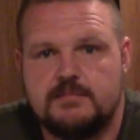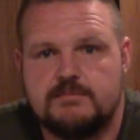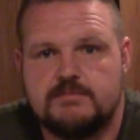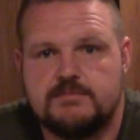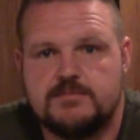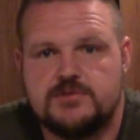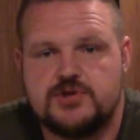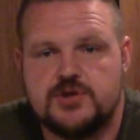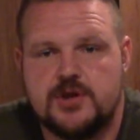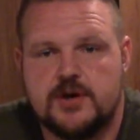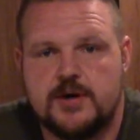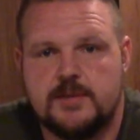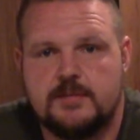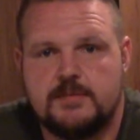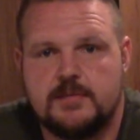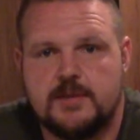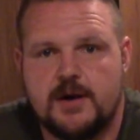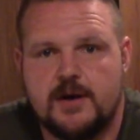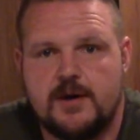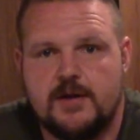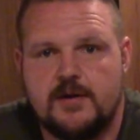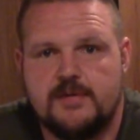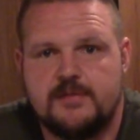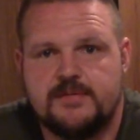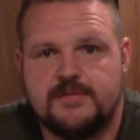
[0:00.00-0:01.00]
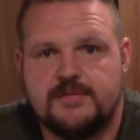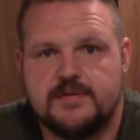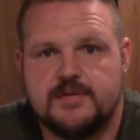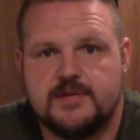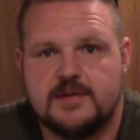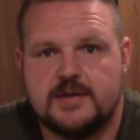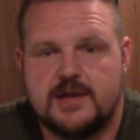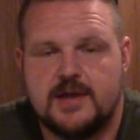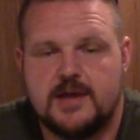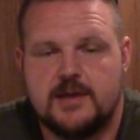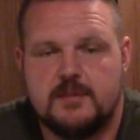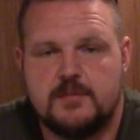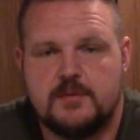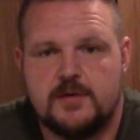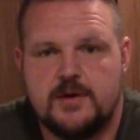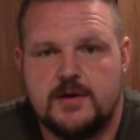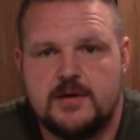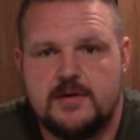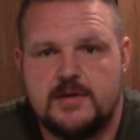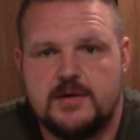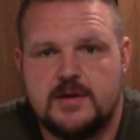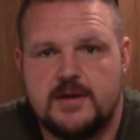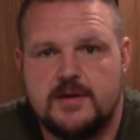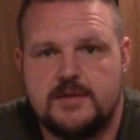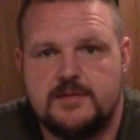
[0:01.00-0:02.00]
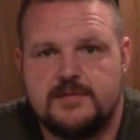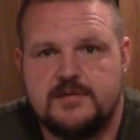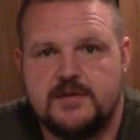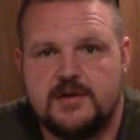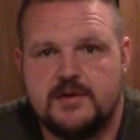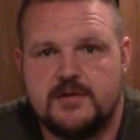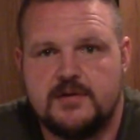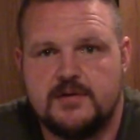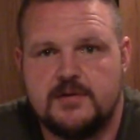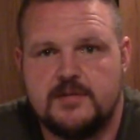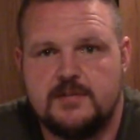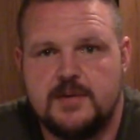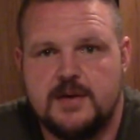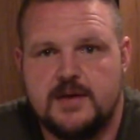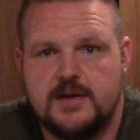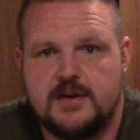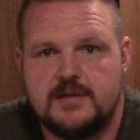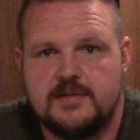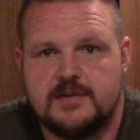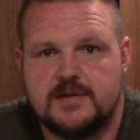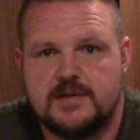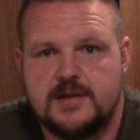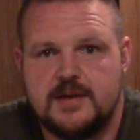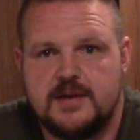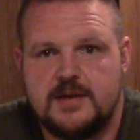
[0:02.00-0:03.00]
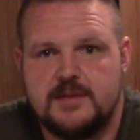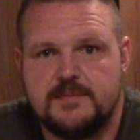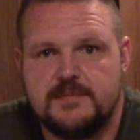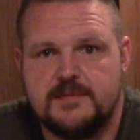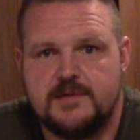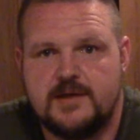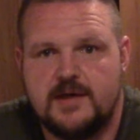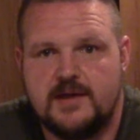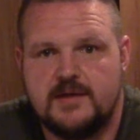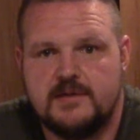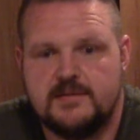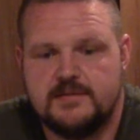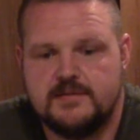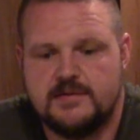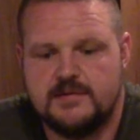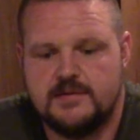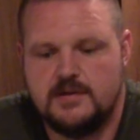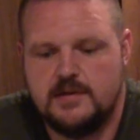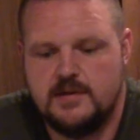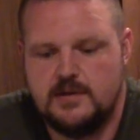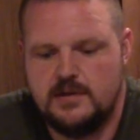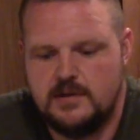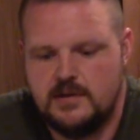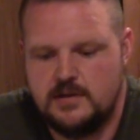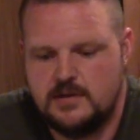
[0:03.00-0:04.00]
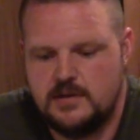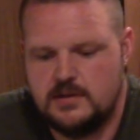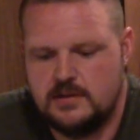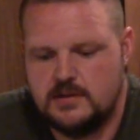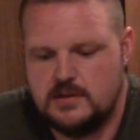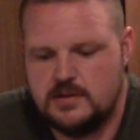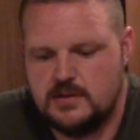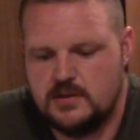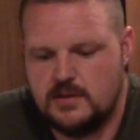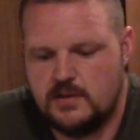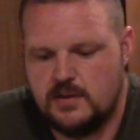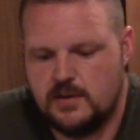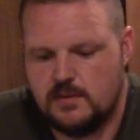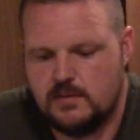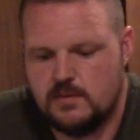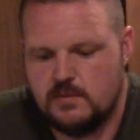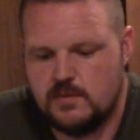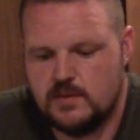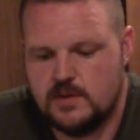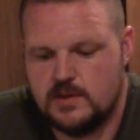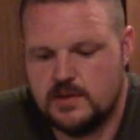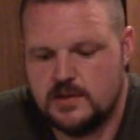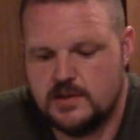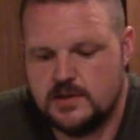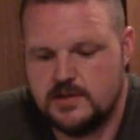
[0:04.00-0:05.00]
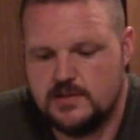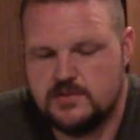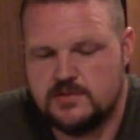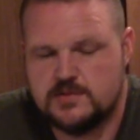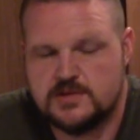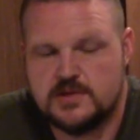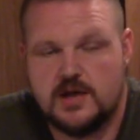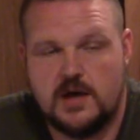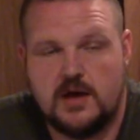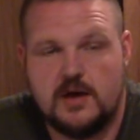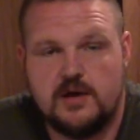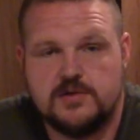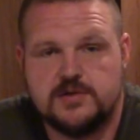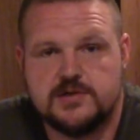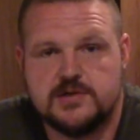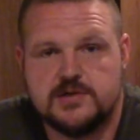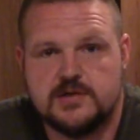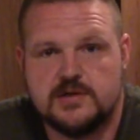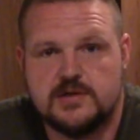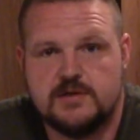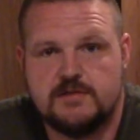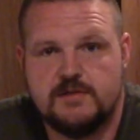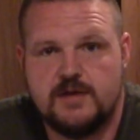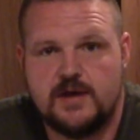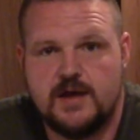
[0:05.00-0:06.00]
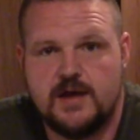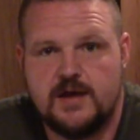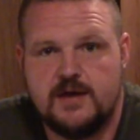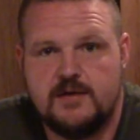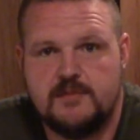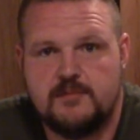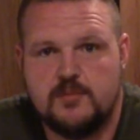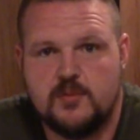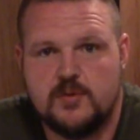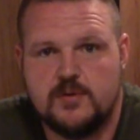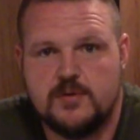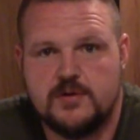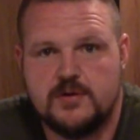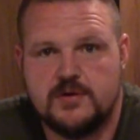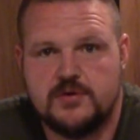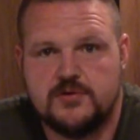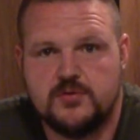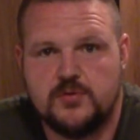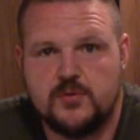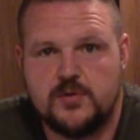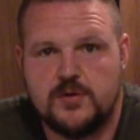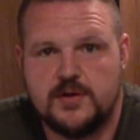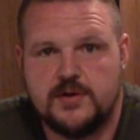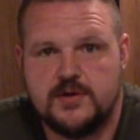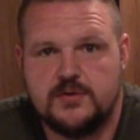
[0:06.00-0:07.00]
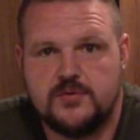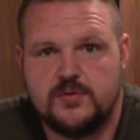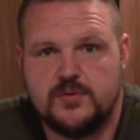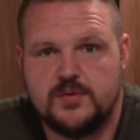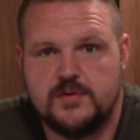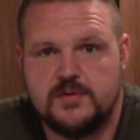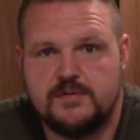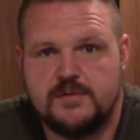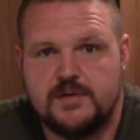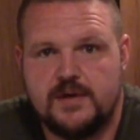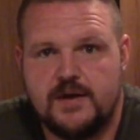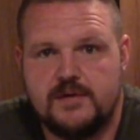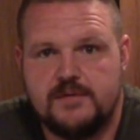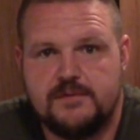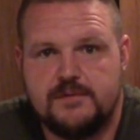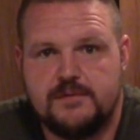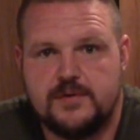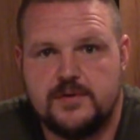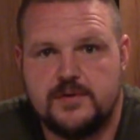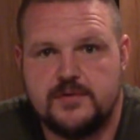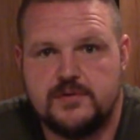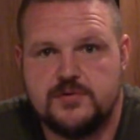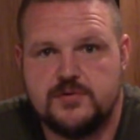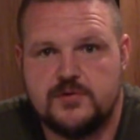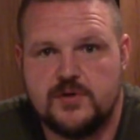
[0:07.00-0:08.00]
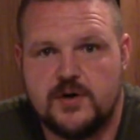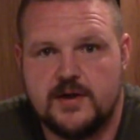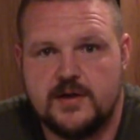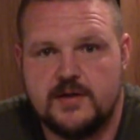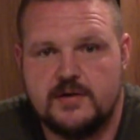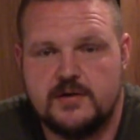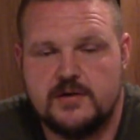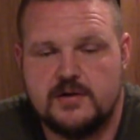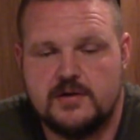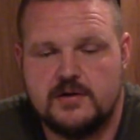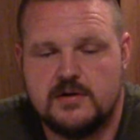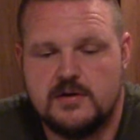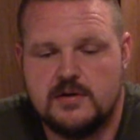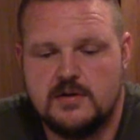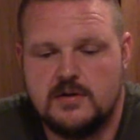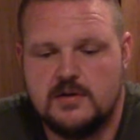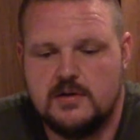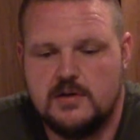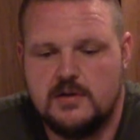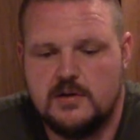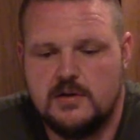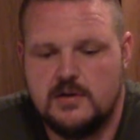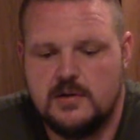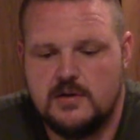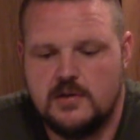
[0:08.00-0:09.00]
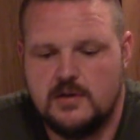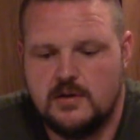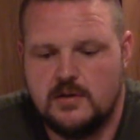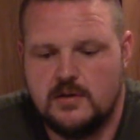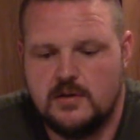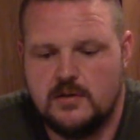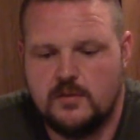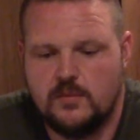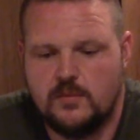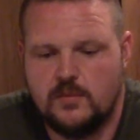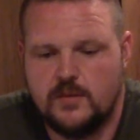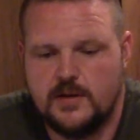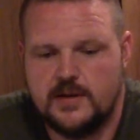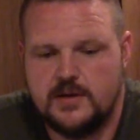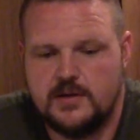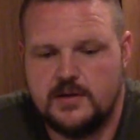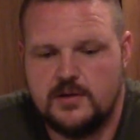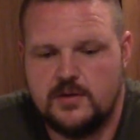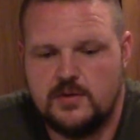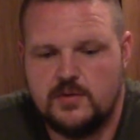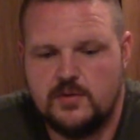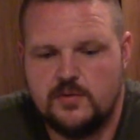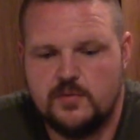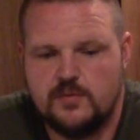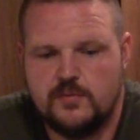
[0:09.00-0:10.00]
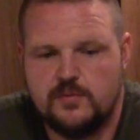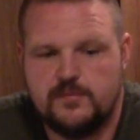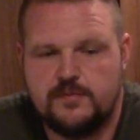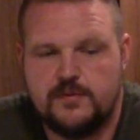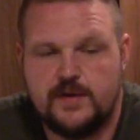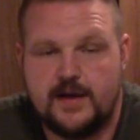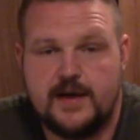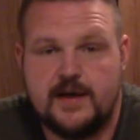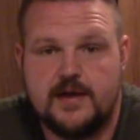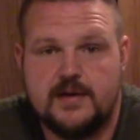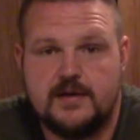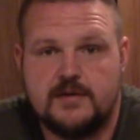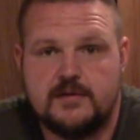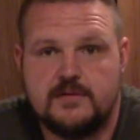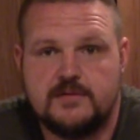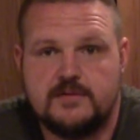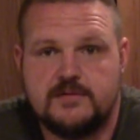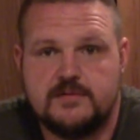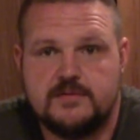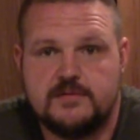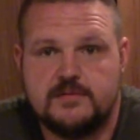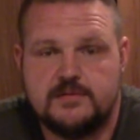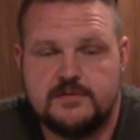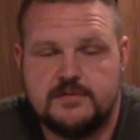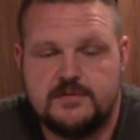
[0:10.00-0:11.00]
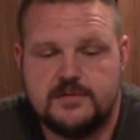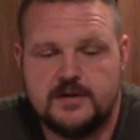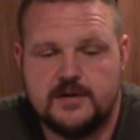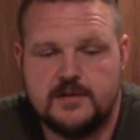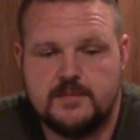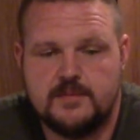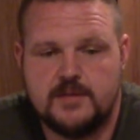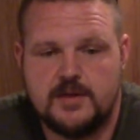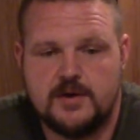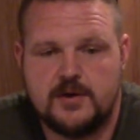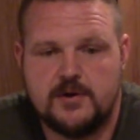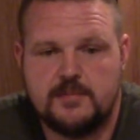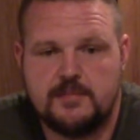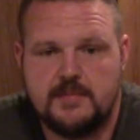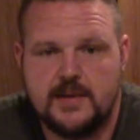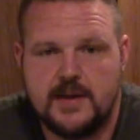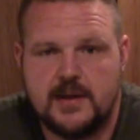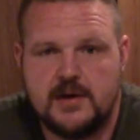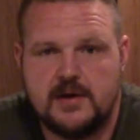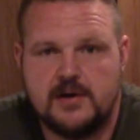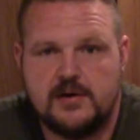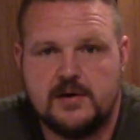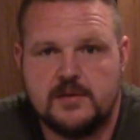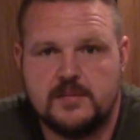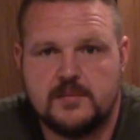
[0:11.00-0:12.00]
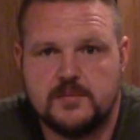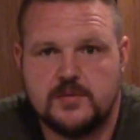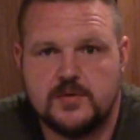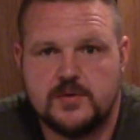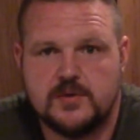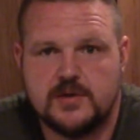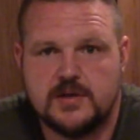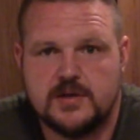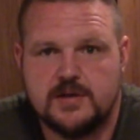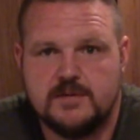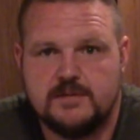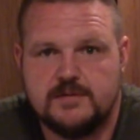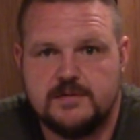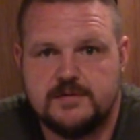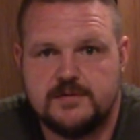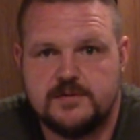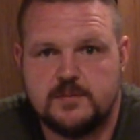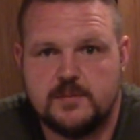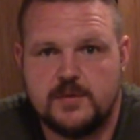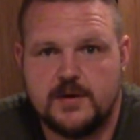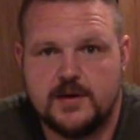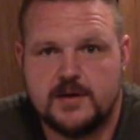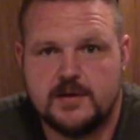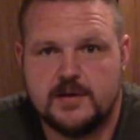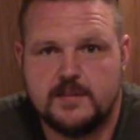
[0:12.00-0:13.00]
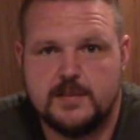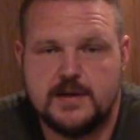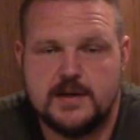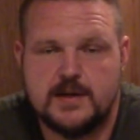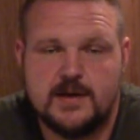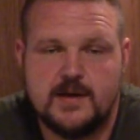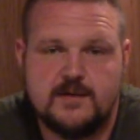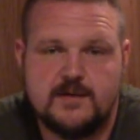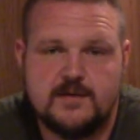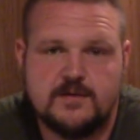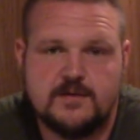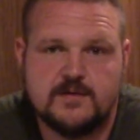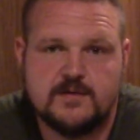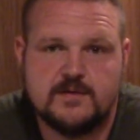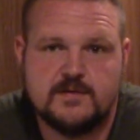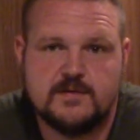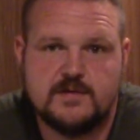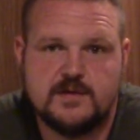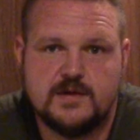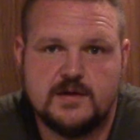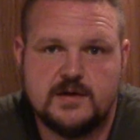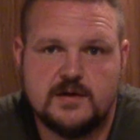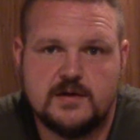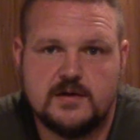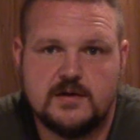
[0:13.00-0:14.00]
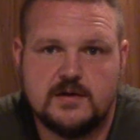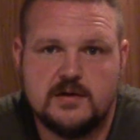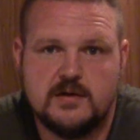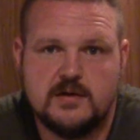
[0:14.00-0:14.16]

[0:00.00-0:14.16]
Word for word: sharp curves in the campground that I was talking about at the campsites, you know, I really used caution if I had more than a 20, 25 foot trailer. We do find some that are better. I'm going to give you some recommendations here.